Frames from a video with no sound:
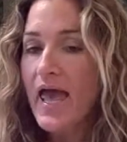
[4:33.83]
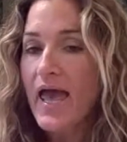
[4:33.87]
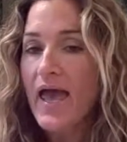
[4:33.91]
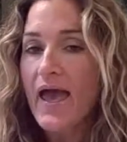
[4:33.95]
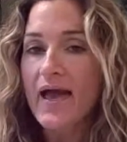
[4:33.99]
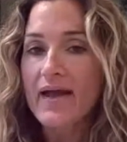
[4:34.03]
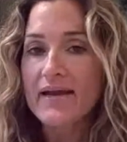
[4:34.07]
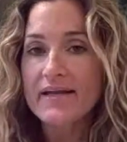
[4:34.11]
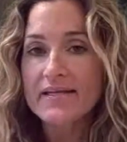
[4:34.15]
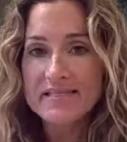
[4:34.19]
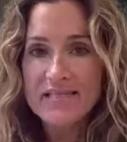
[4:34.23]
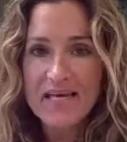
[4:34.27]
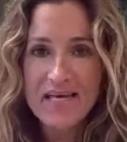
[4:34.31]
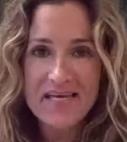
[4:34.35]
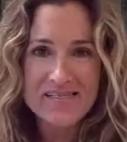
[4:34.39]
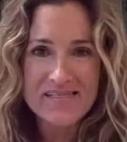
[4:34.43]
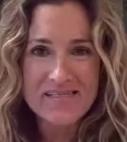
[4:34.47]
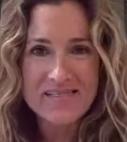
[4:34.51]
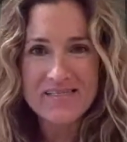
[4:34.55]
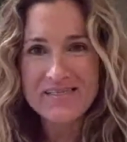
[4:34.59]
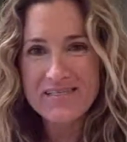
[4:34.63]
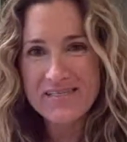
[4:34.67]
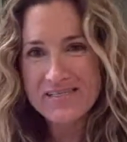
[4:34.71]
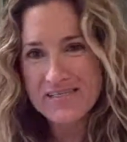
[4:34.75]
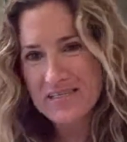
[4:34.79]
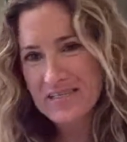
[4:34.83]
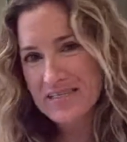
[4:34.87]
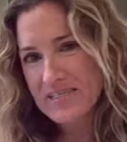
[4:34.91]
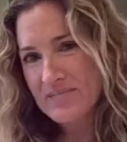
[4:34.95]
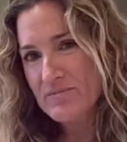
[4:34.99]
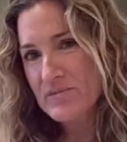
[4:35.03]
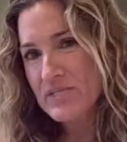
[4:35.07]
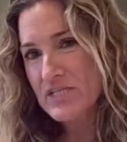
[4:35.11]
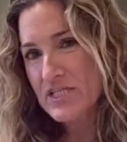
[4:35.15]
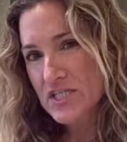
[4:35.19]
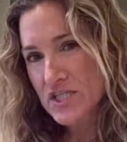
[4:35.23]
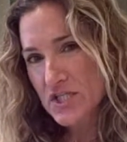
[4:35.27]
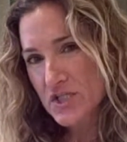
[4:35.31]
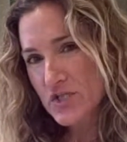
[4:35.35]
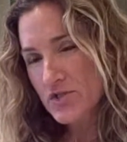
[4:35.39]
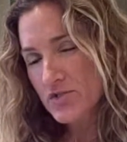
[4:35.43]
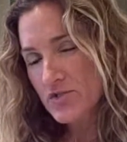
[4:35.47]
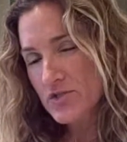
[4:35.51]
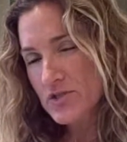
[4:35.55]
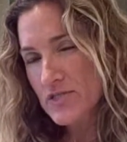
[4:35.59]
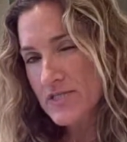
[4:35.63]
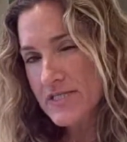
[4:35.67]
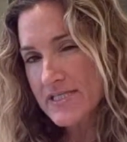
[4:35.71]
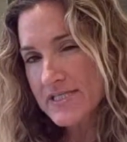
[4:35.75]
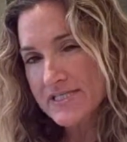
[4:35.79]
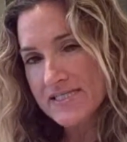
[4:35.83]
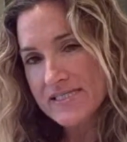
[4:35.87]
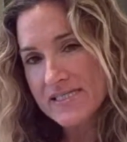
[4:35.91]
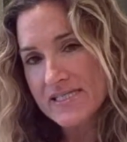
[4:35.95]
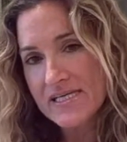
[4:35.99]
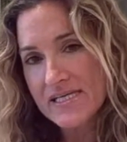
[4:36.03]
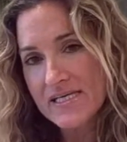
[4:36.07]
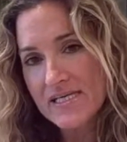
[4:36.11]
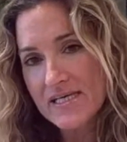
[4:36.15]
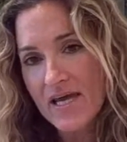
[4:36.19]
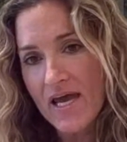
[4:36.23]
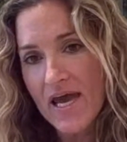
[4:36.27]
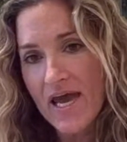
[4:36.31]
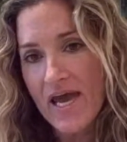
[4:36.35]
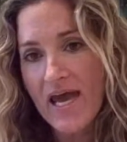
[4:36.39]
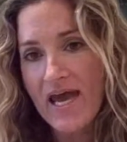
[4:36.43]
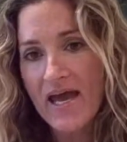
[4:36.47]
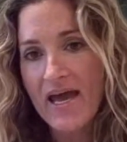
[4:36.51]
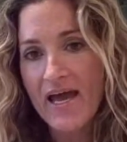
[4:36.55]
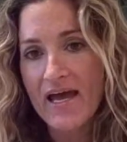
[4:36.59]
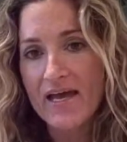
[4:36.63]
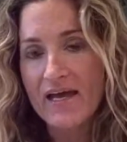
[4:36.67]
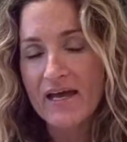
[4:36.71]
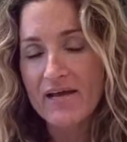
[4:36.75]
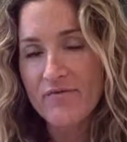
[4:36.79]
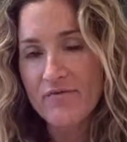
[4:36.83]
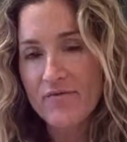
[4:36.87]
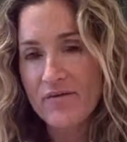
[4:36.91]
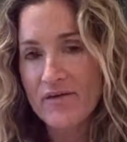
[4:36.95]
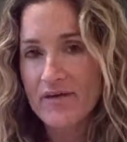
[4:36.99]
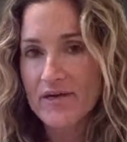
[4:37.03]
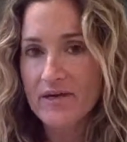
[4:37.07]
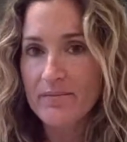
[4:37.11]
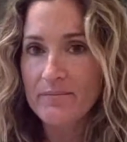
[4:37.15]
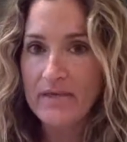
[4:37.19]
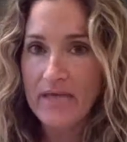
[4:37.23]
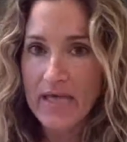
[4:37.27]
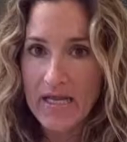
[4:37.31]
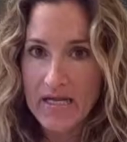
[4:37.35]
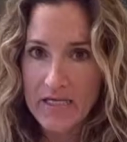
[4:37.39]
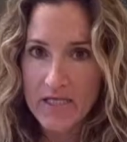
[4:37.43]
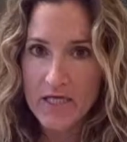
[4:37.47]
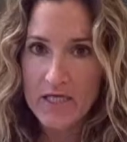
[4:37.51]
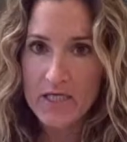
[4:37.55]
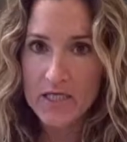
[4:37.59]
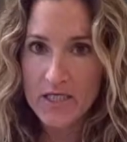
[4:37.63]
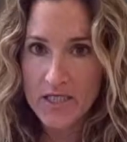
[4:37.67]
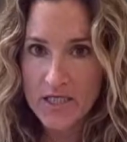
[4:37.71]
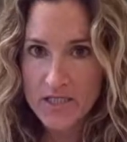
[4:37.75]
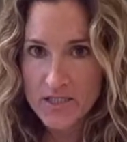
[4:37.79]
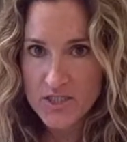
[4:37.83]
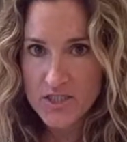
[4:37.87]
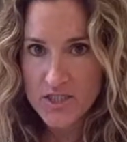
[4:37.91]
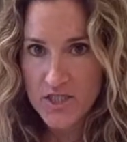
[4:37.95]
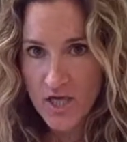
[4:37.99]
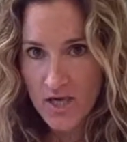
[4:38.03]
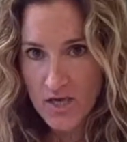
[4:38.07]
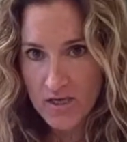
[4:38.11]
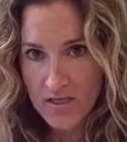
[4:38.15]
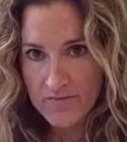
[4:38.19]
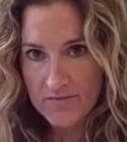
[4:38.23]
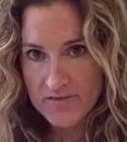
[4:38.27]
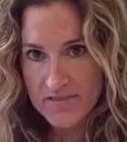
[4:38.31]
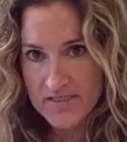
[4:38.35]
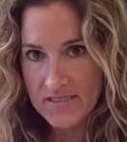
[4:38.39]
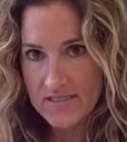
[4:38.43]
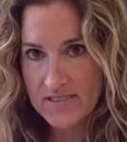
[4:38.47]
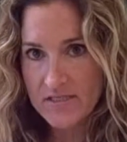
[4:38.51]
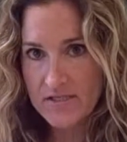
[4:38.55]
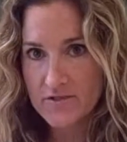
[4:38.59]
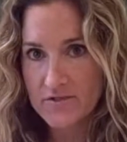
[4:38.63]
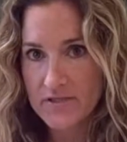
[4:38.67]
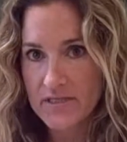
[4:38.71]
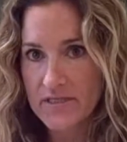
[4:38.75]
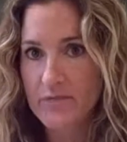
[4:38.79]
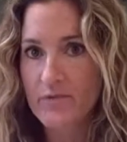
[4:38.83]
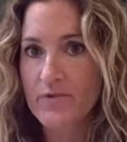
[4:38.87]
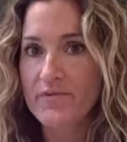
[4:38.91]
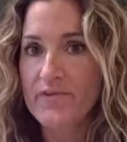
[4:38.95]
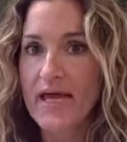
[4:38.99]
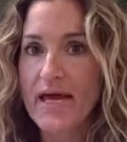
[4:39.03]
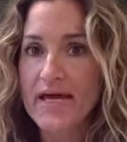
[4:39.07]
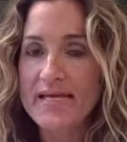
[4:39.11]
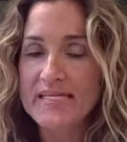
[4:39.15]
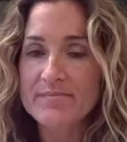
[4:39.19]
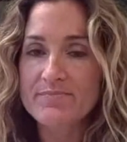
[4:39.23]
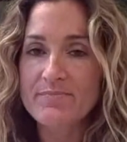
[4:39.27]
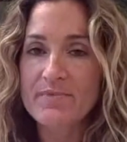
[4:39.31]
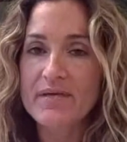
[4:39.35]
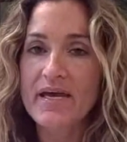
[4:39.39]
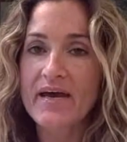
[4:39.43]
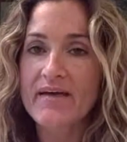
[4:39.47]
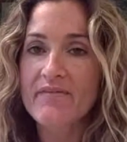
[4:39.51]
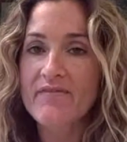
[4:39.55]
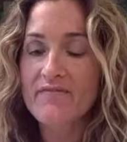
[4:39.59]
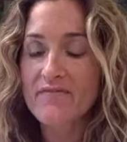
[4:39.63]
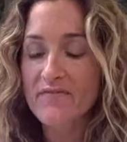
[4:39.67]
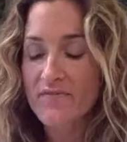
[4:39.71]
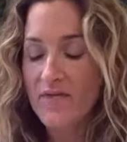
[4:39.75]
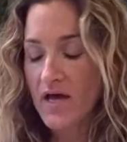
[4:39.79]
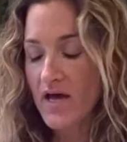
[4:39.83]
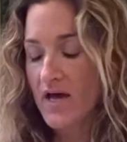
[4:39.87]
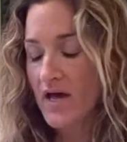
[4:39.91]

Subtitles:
and it does, and it doesn't leave me too greasy, and I feel like I'm getting a good chunk of sunscreen with SPF